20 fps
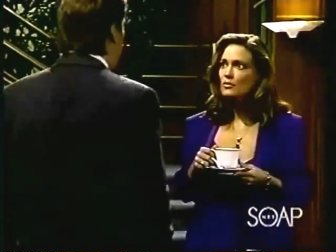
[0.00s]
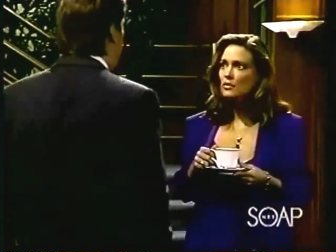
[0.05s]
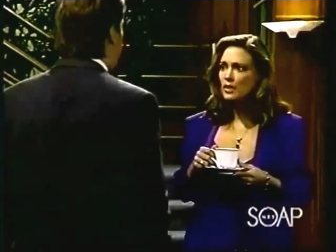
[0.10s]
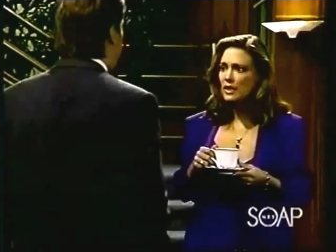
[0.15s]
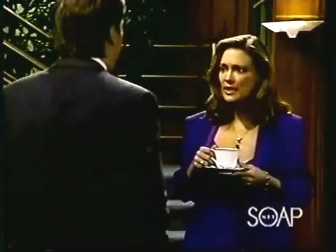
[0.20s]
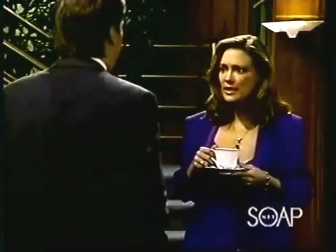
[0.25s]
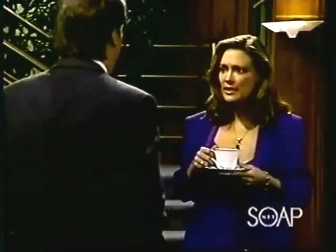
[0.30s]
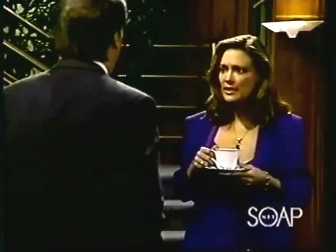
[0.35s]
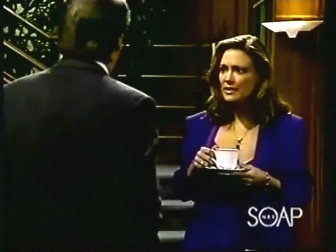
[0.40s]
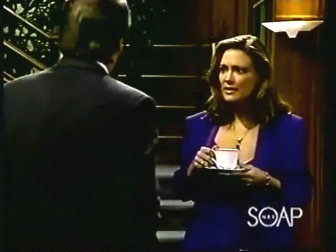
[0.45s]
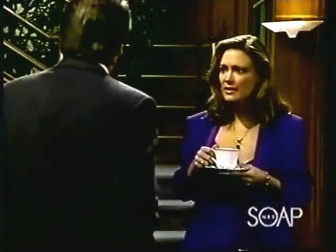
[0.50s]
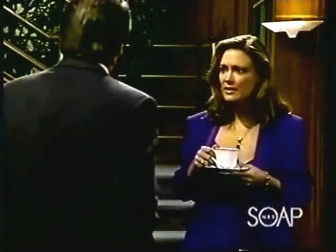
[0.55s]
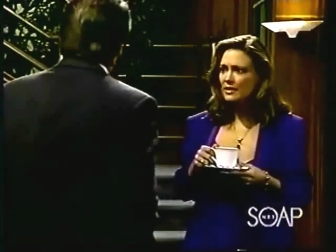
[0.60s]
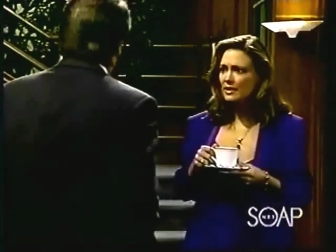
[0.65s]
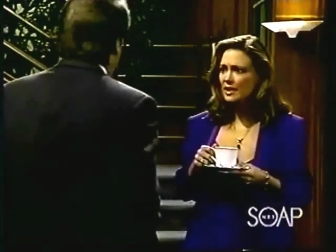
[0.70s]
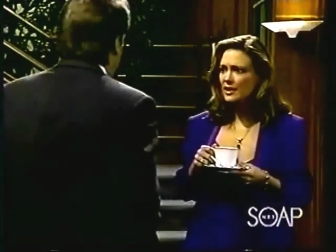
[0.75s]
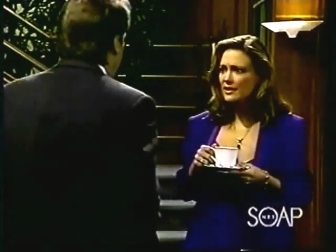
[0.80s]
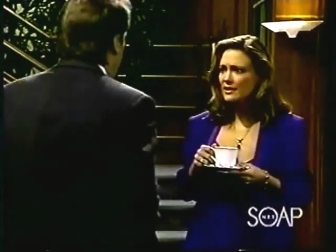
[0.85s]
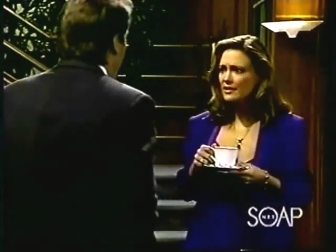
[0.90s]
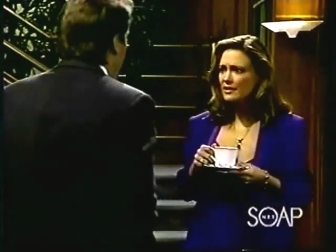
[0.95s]
Right. I
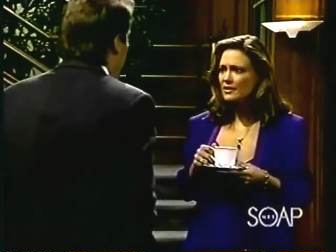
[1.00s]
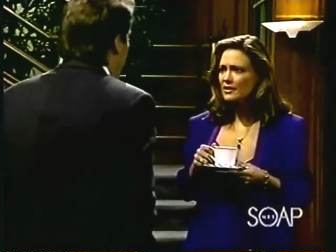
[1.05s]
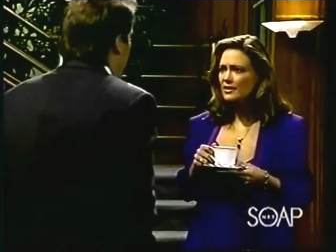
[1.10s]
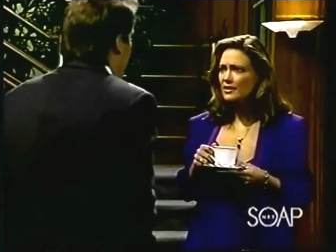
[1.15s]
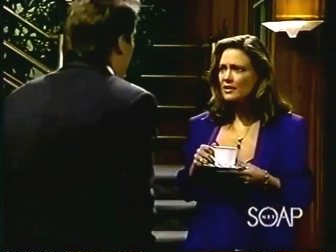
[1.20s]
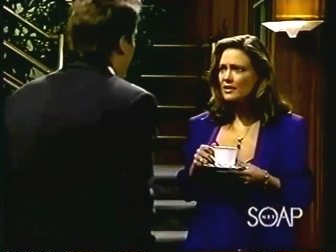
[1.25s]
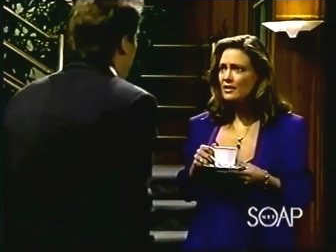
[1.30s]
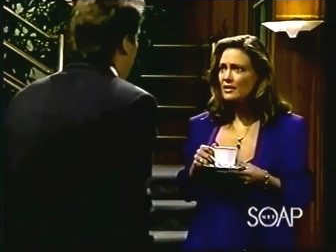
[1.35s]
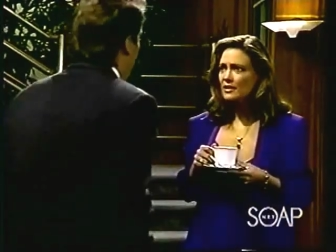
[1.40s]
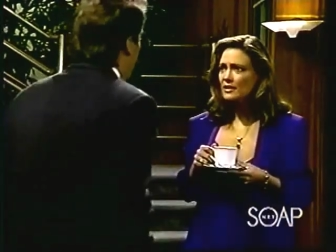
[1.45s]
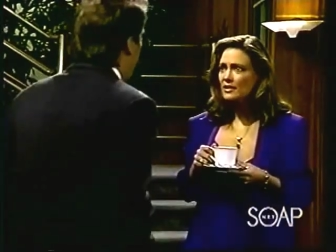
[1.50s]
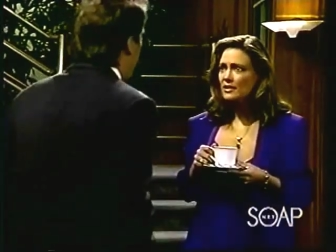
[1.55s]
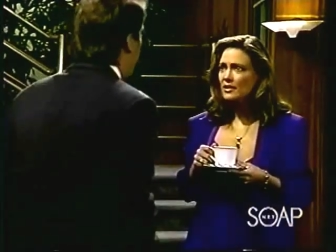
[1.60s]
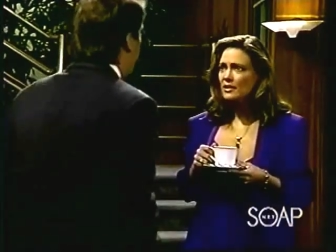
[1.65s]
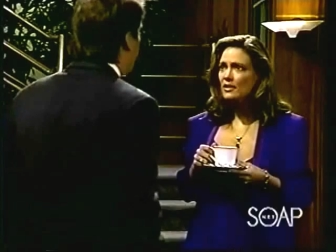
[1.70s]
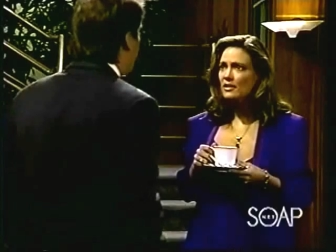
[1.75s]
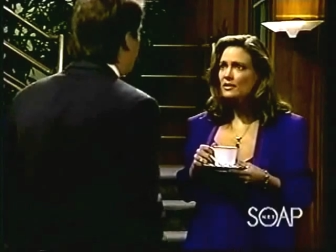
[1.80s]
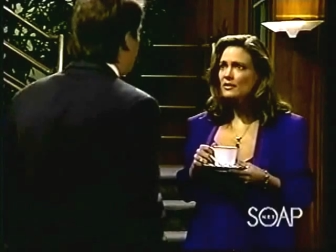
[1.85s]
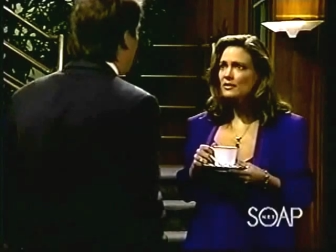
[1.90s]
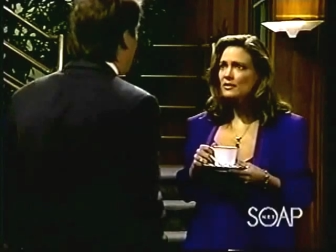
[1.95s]
just couldn't I... take it anymore.
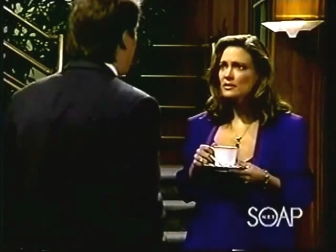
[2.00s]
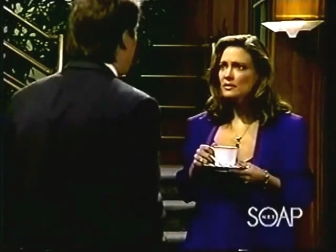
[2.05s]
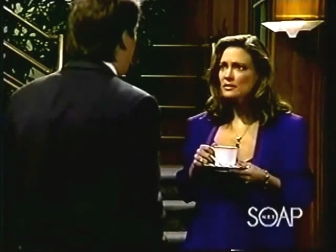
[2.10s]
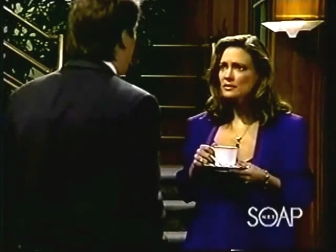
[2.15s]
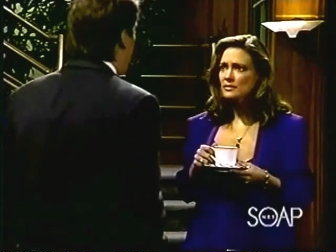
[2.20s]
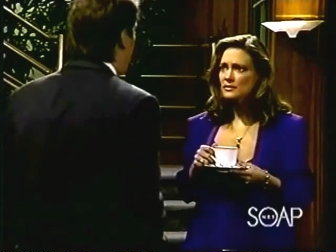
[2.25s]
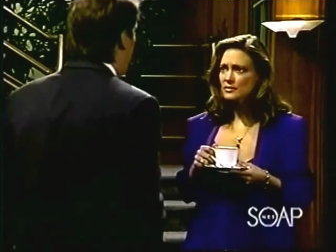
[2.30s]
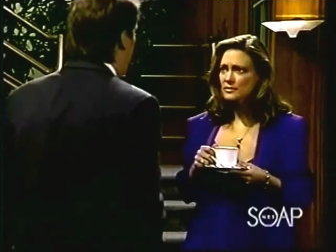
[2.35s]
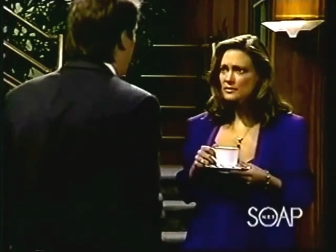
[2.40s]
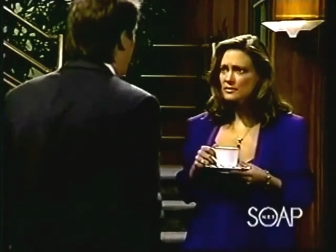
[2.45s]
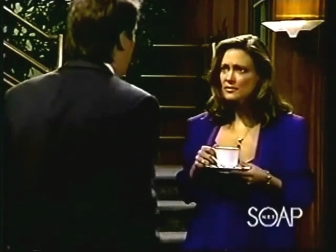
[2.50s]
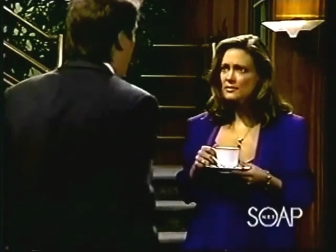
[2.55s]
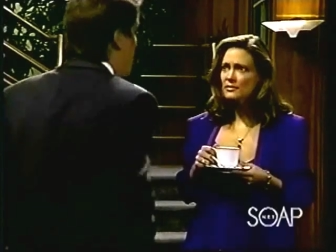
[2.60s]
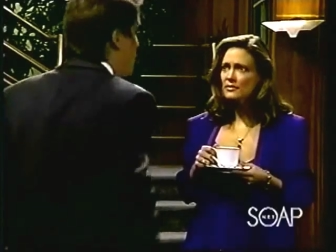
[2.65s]
Mm -hmm.